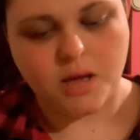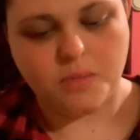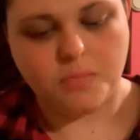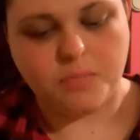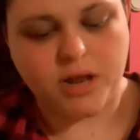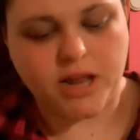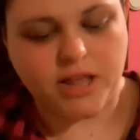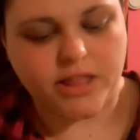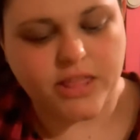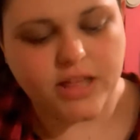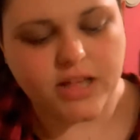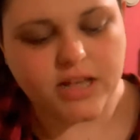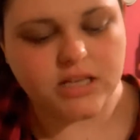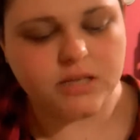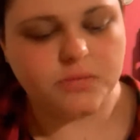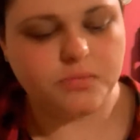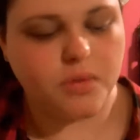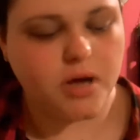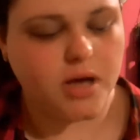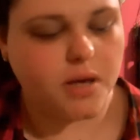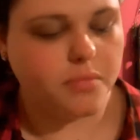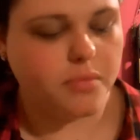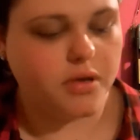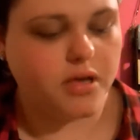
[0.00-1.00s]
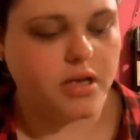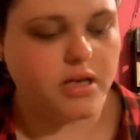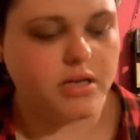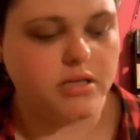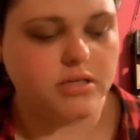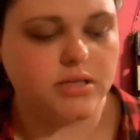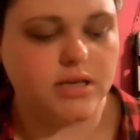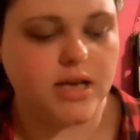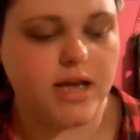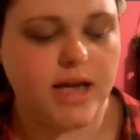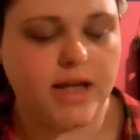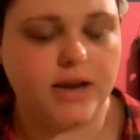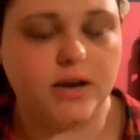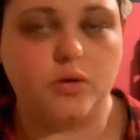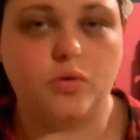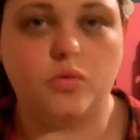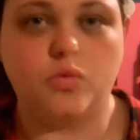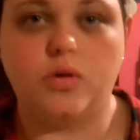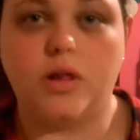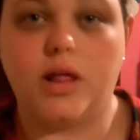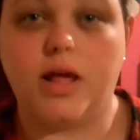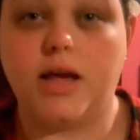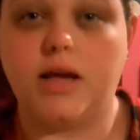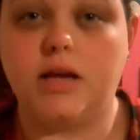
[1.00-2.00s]
but I think it's might because I had to
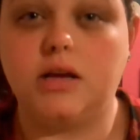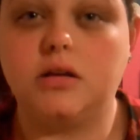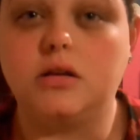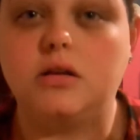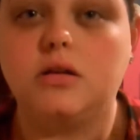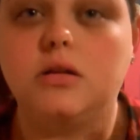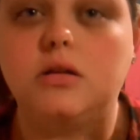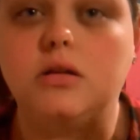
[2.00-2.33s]
like